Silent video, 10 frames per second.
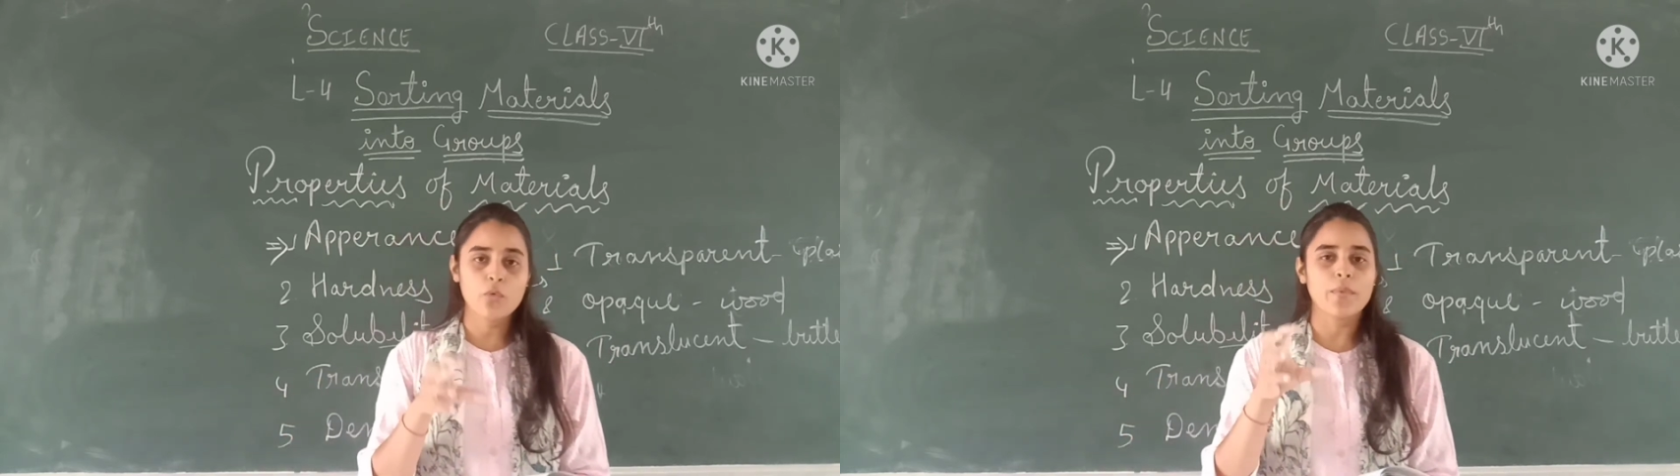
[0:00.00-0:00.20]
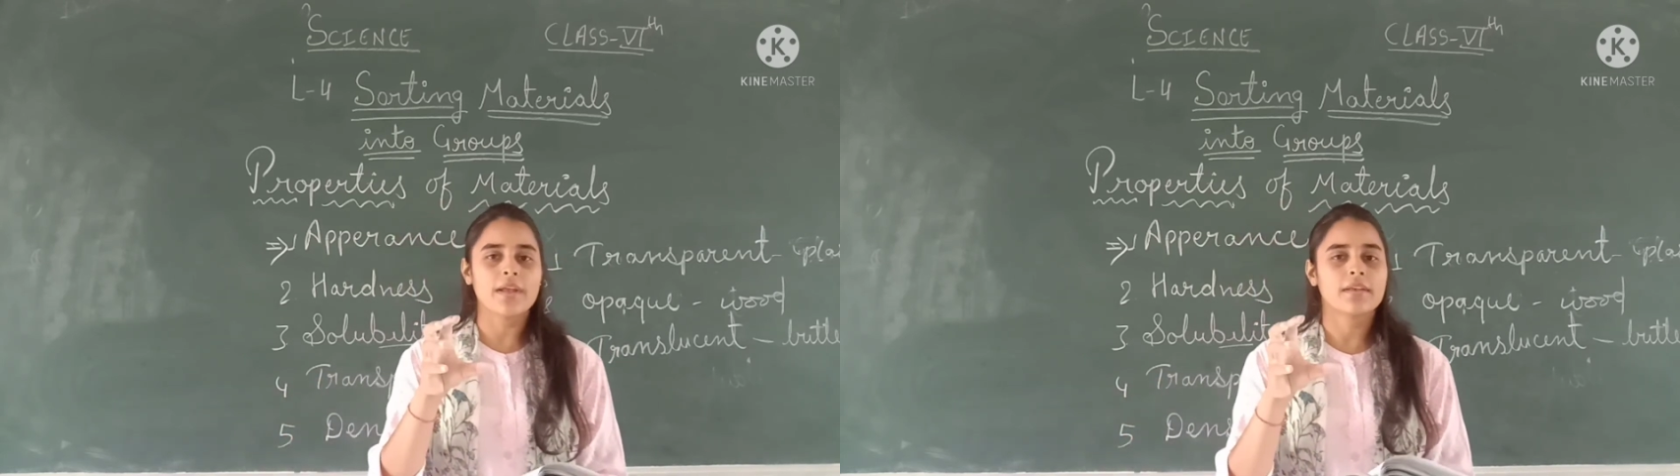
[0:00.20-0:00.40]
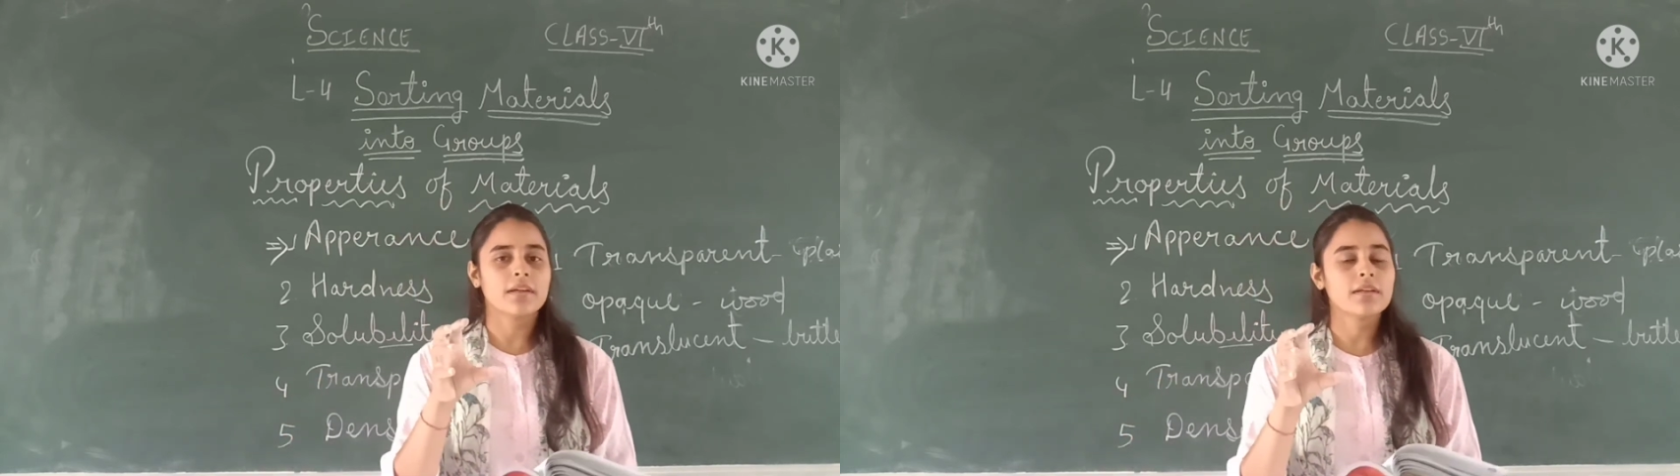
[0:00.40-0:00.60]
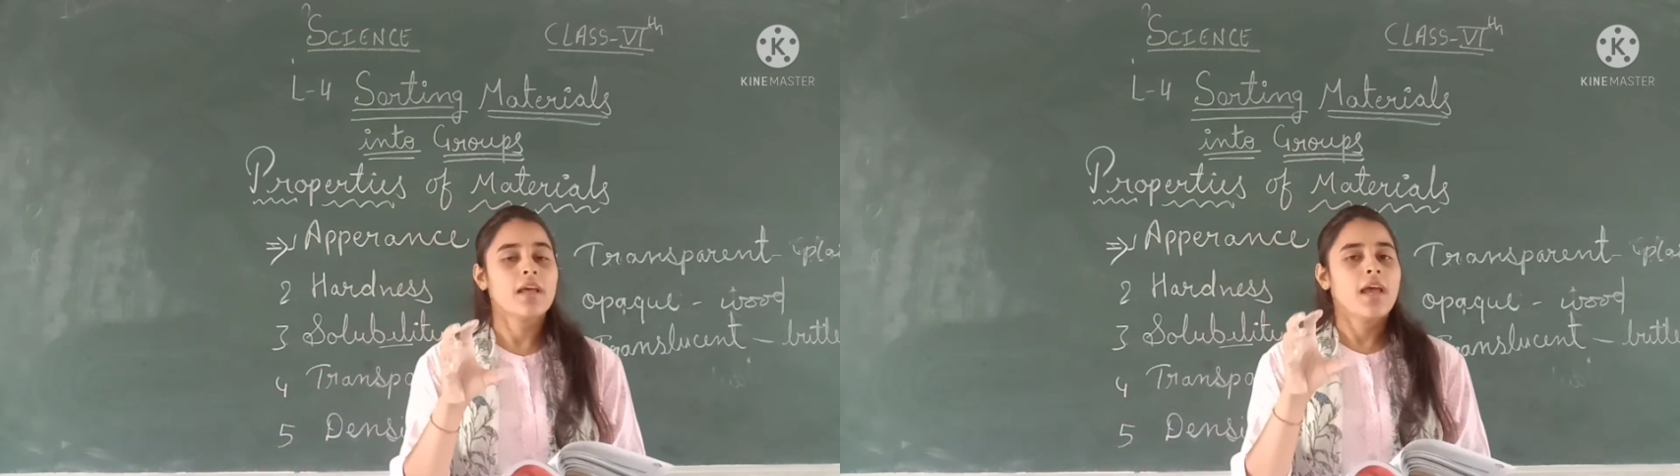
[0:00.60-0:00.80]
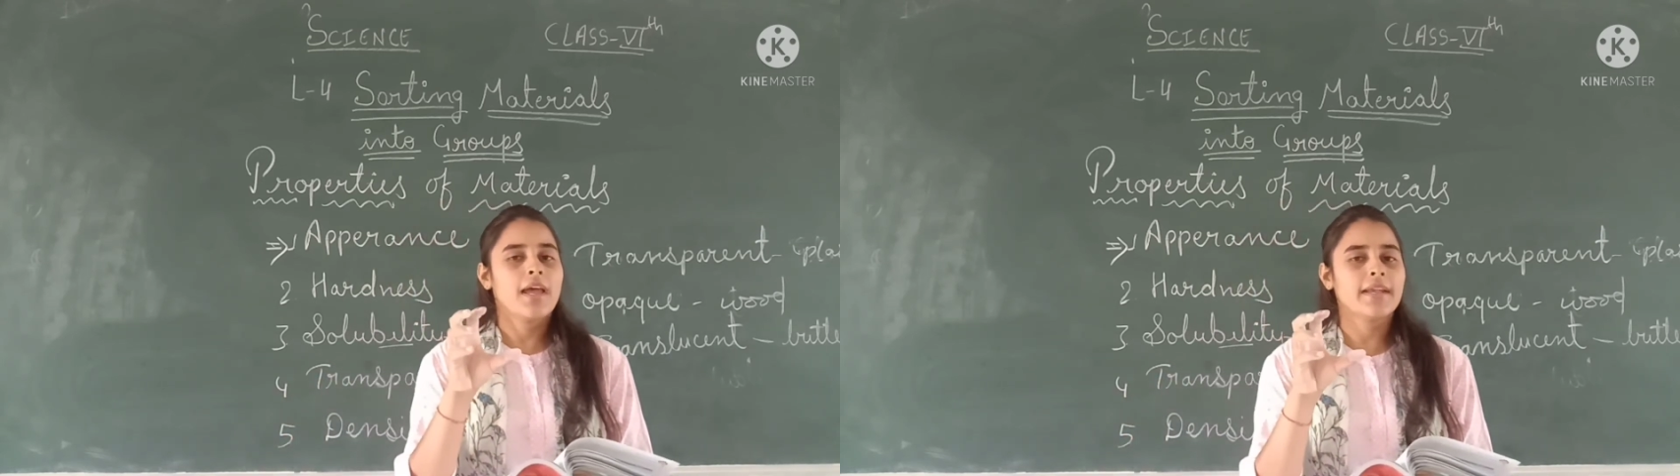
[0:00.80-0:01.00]
matter
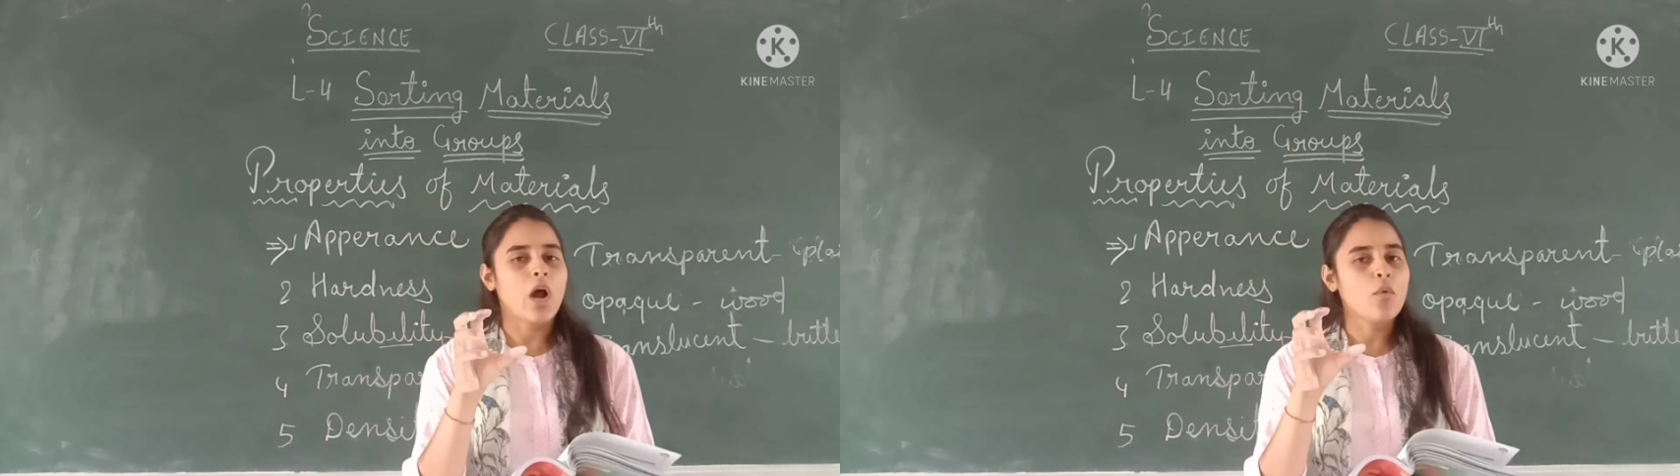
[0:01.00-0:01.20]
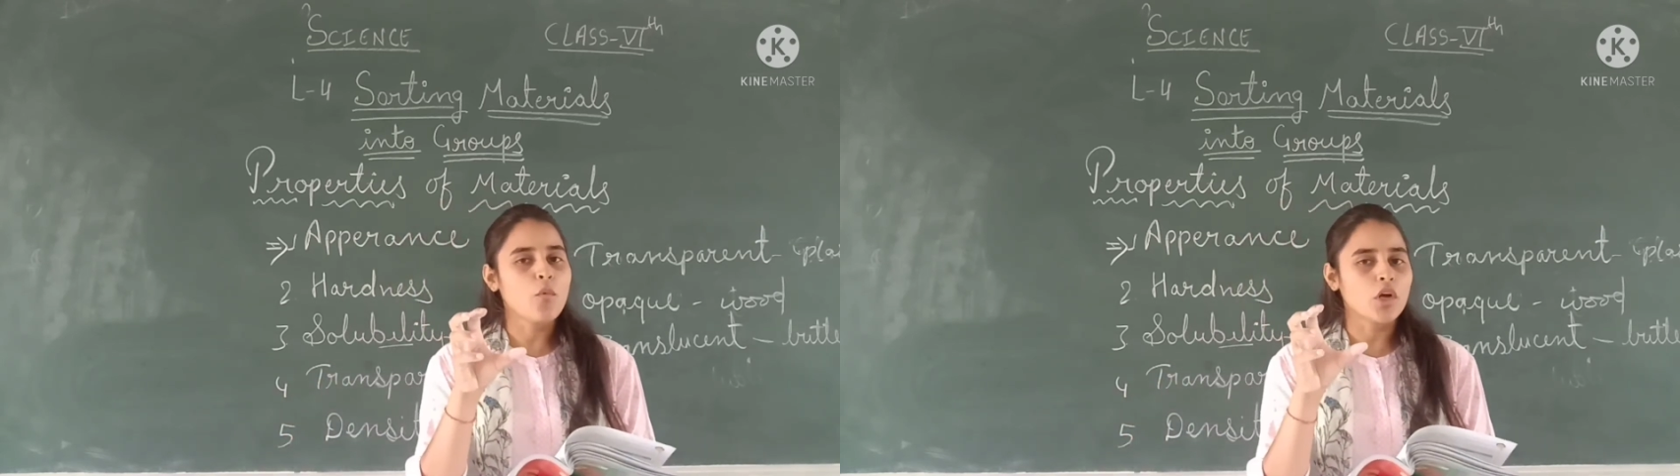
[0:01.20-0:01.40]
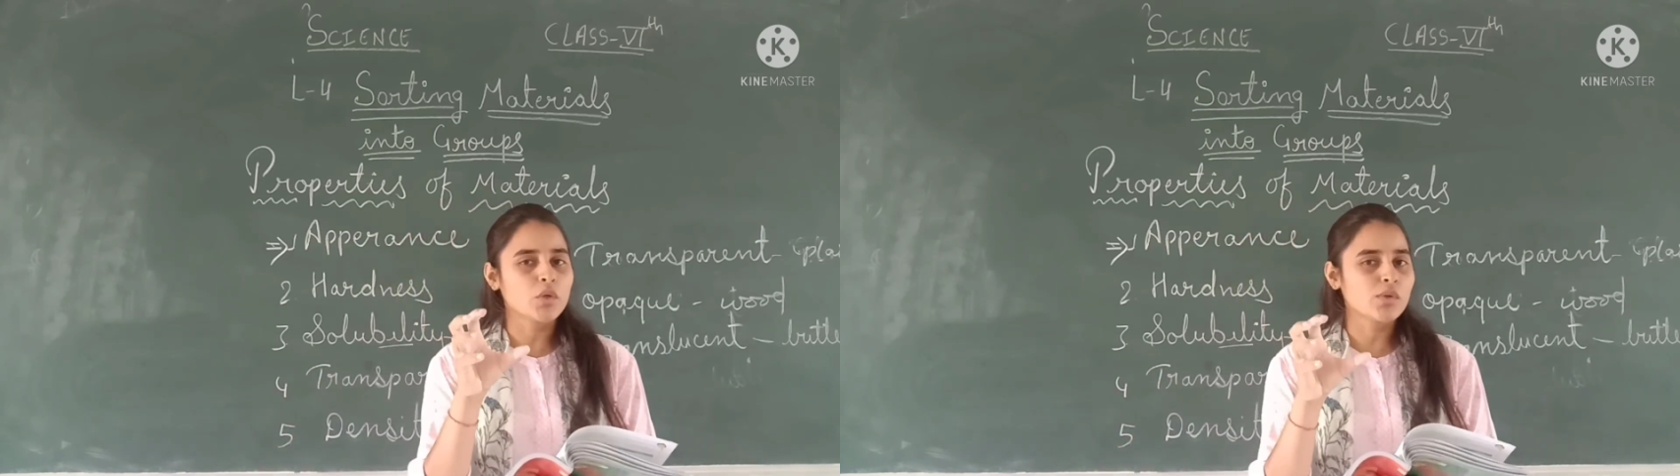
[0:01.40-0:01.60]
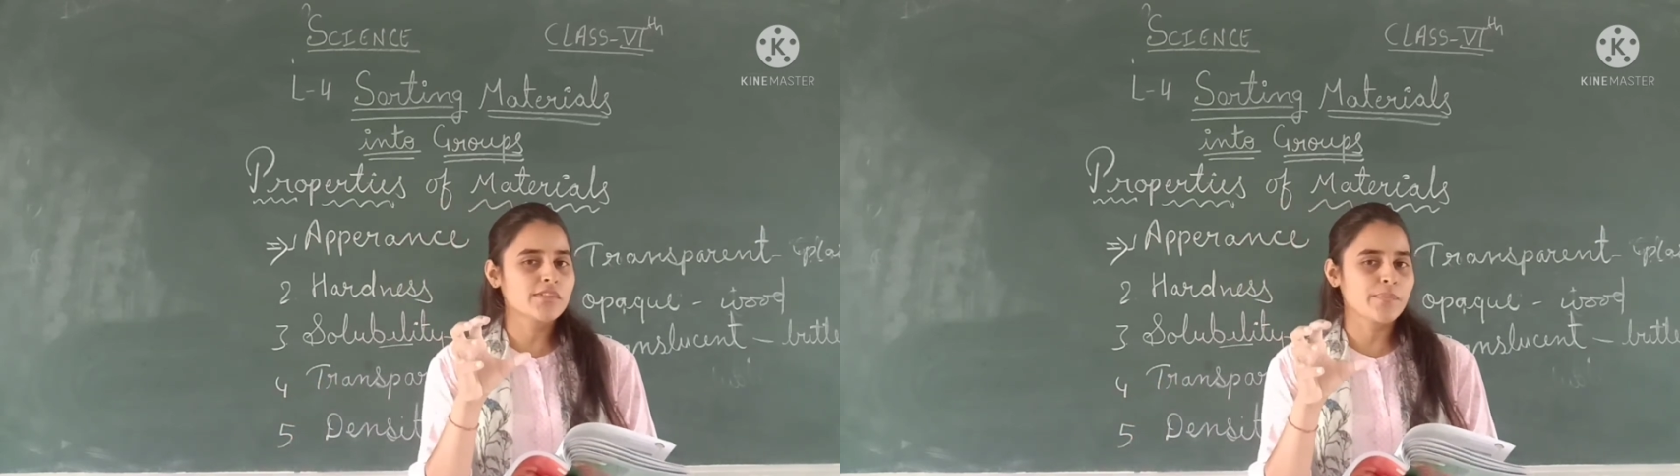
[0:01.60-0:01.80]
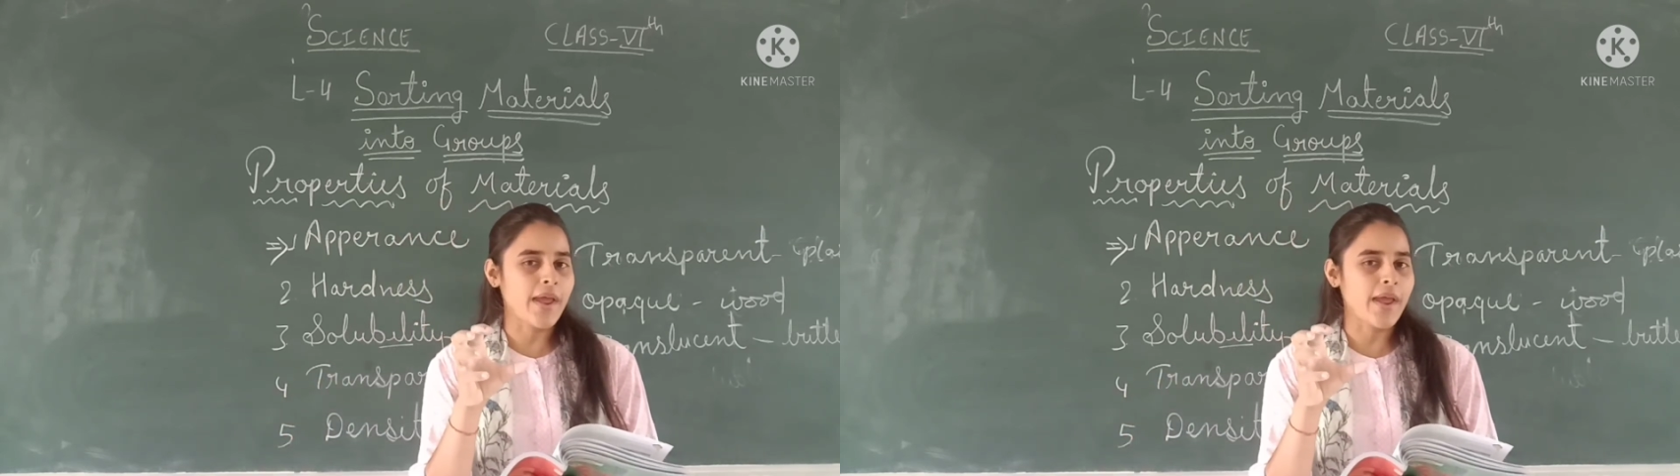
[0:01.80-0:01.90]
and how molecules